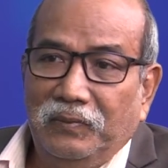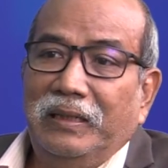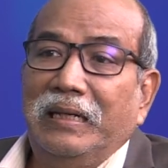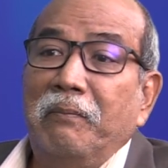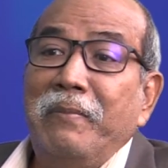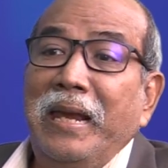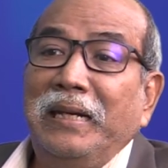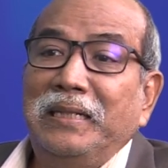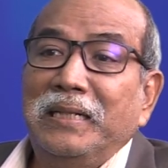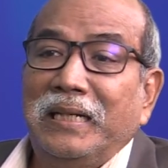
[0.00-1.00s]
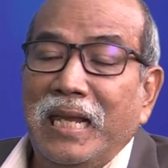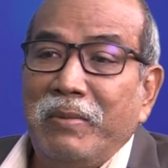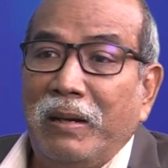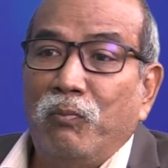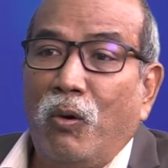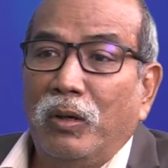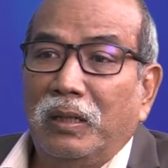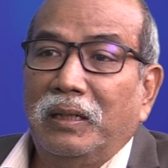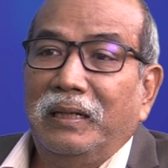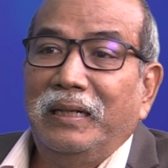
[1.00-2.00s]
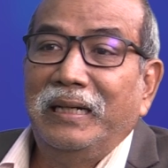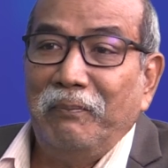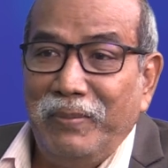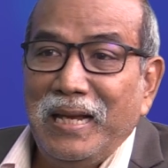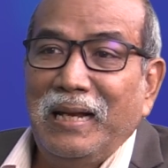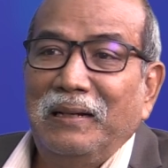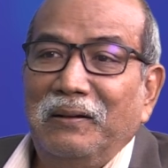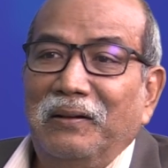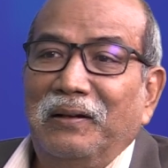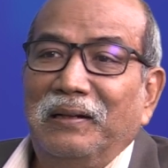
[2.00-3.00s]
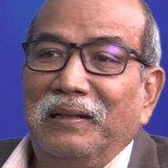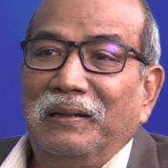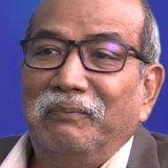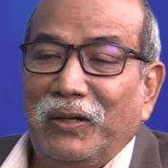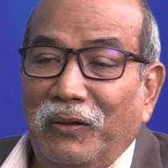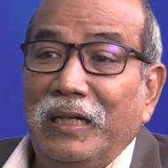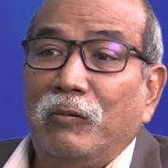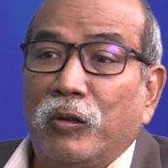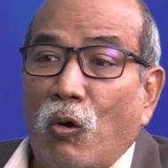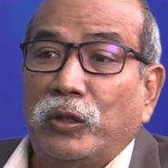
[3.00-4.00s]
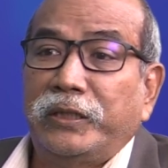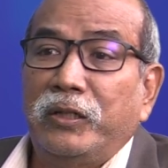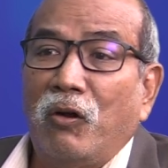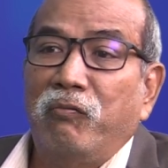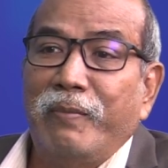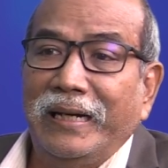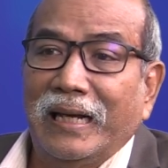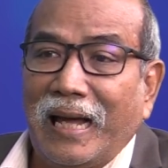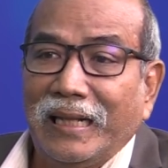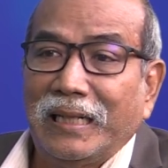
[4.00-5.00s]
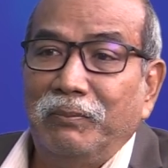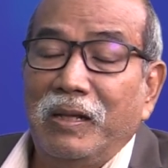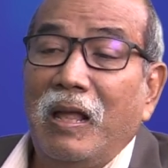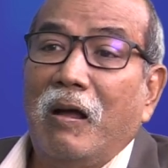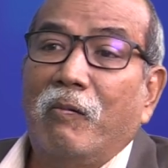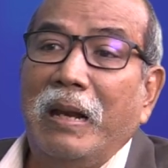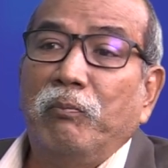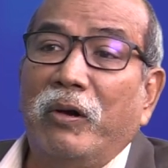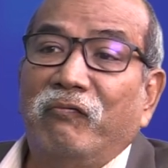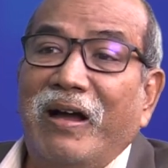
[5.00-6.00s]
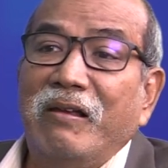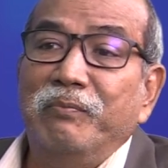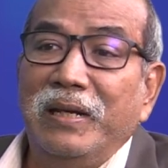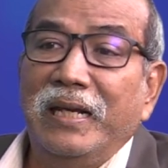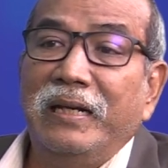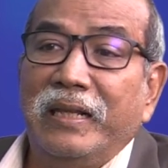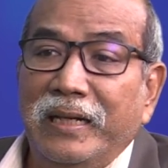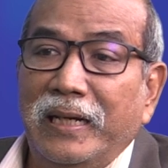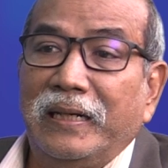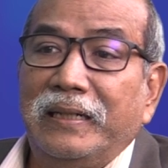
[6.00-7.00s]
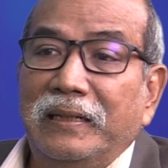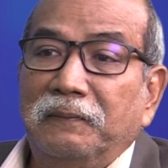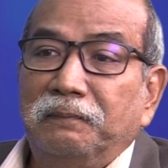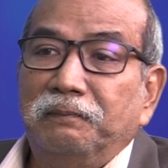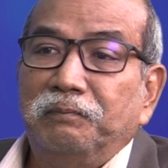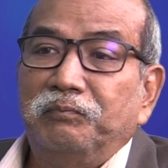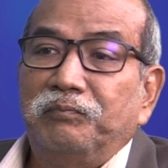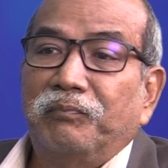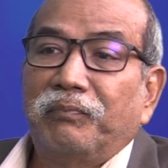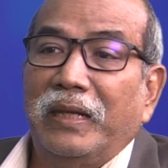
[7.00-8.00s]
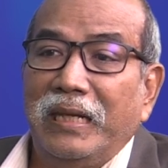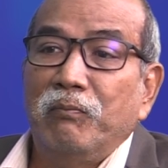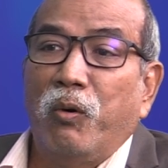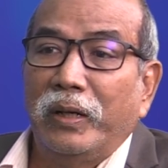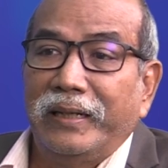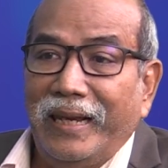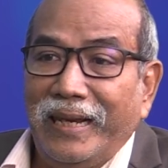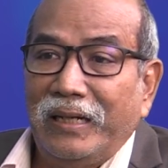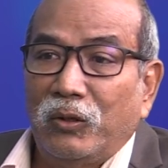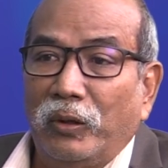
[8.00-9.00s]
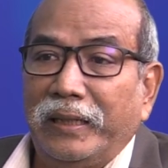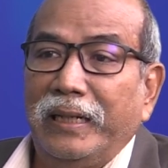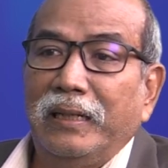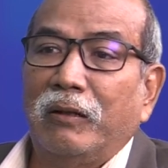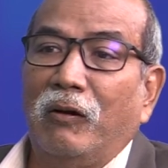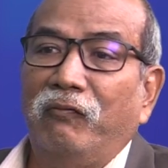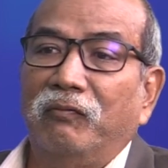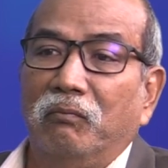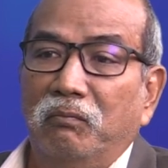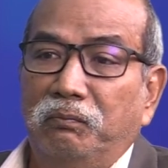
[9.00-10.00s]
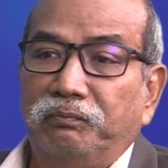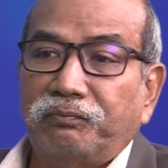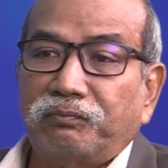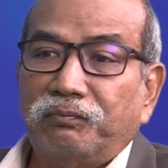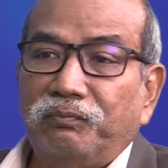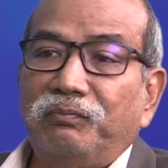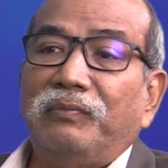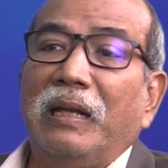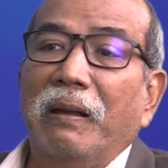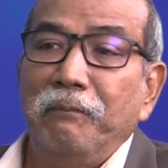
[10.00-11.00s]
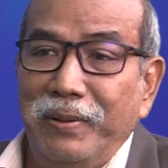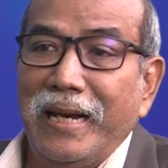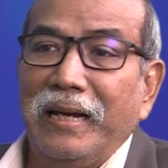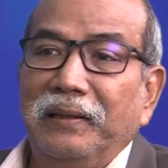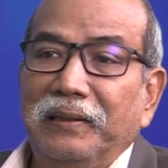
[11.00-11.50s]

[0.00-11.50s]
the manager came and bought the beer because it was auctioned off by the customs, 1.5 million ringgit. He bought the 8 containers of beer